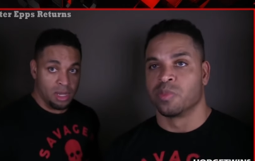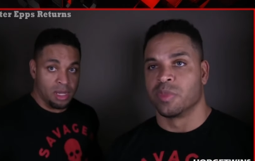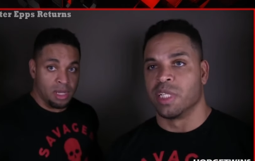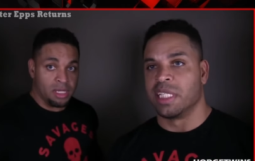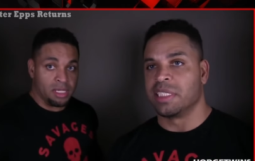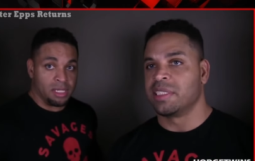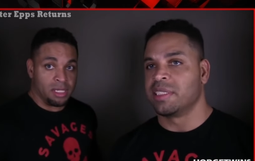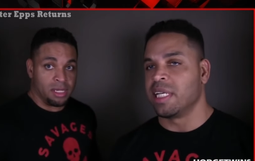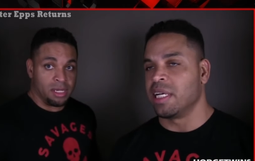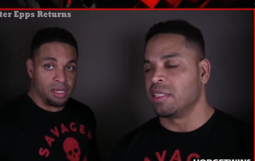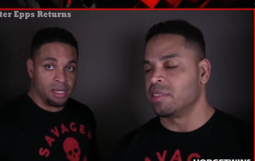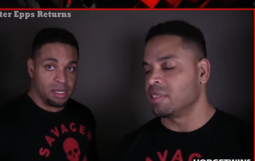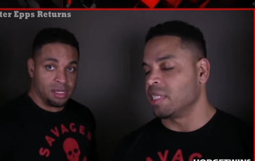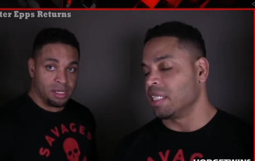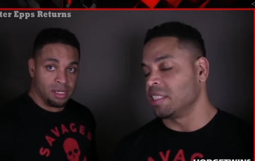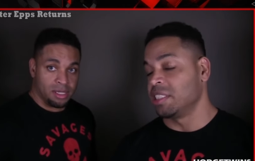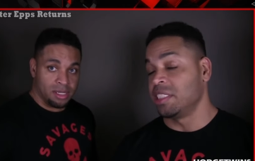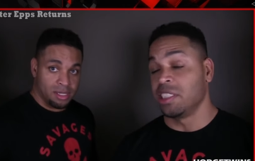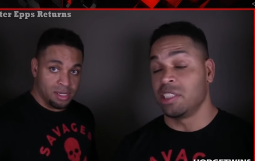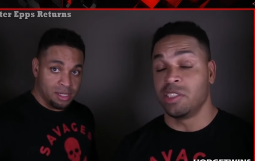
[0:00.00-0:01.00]
Speaker 1: That sounds
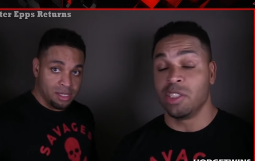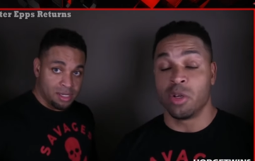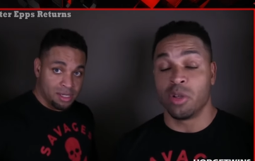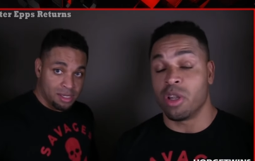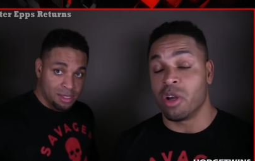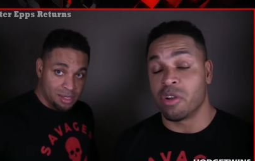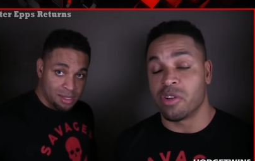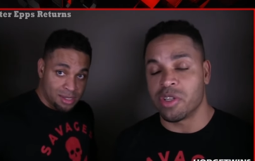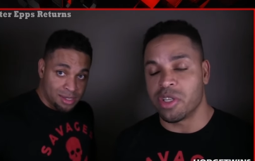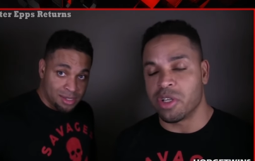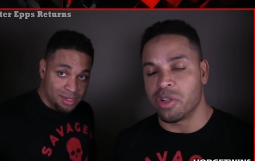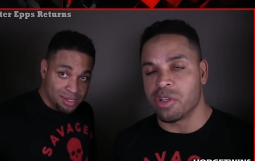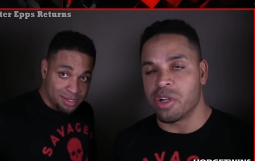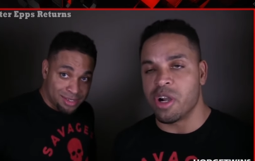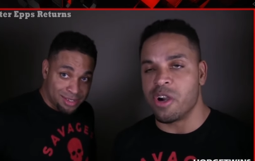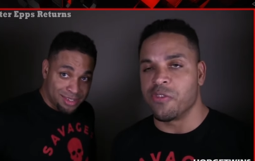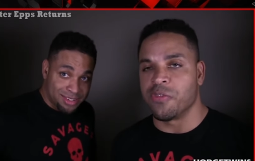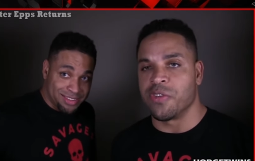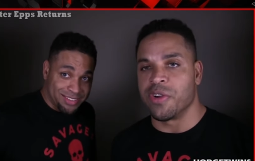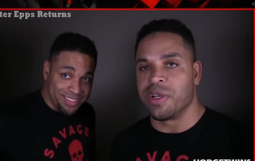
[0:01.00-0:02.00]
like she's no longer your
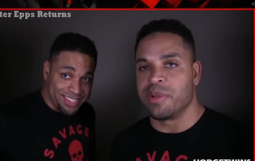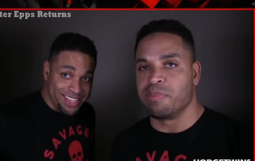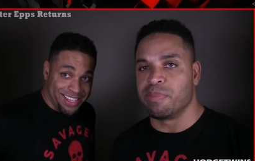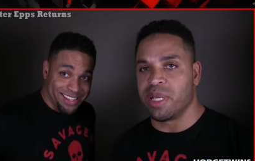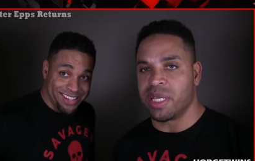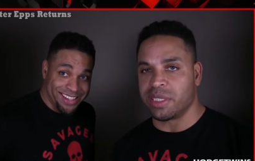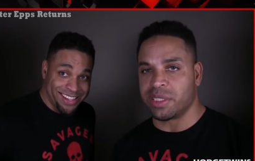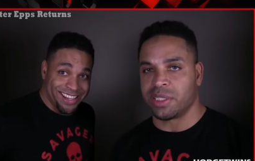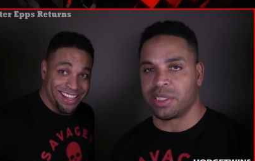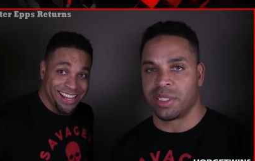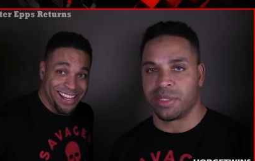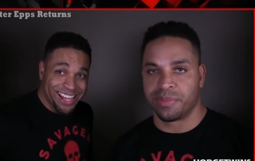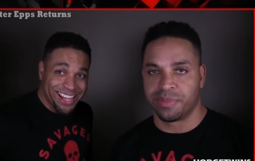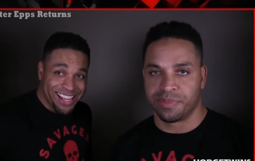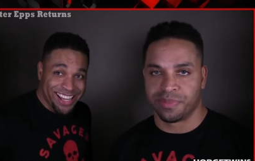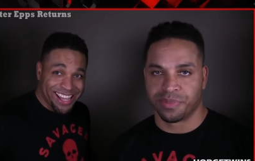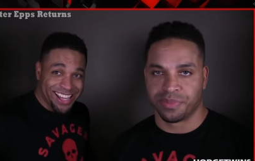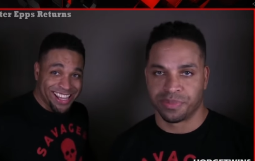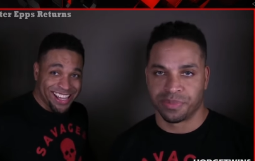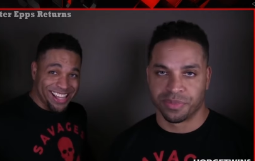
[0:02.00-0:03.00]
girlfriend,
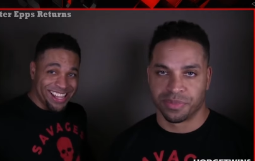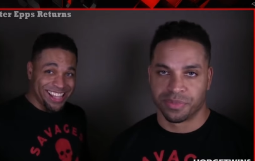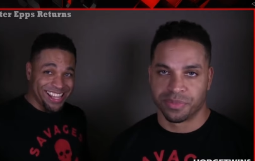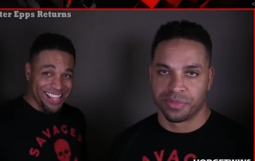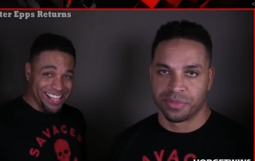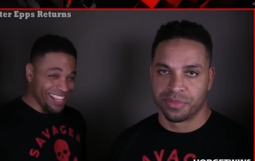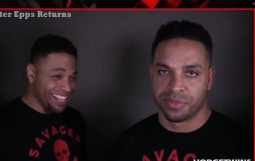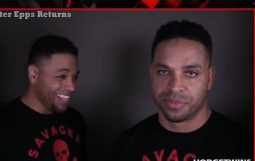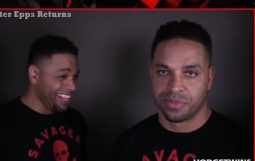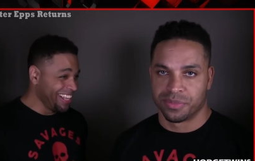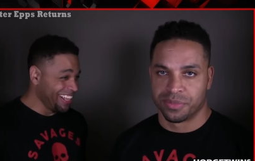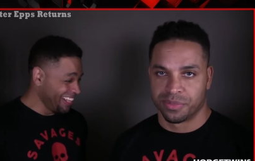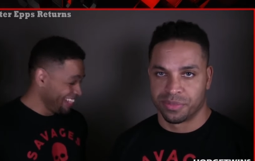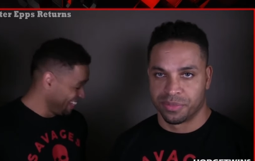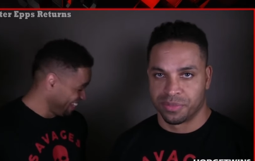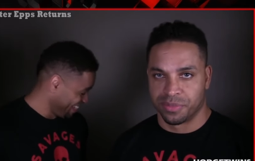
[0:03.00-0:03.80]
bitch. Damn.